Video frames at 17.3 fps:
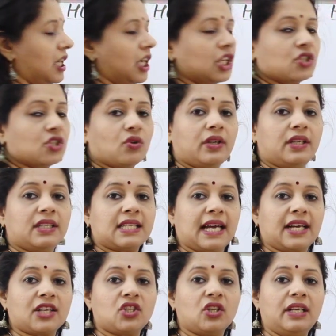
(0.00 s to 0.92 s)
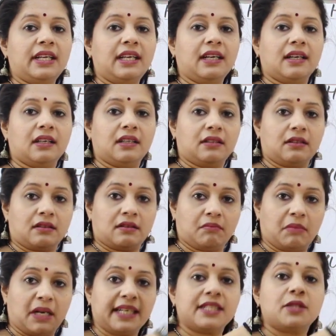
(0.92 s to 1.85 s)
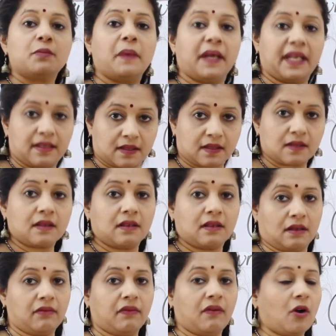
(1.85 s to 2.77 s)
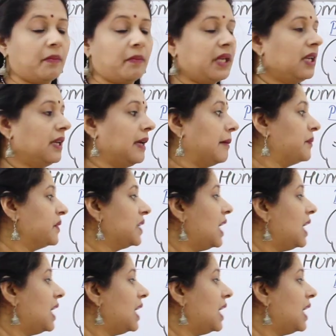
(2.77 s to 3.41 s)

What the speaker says: So it's actually a blood space forming here.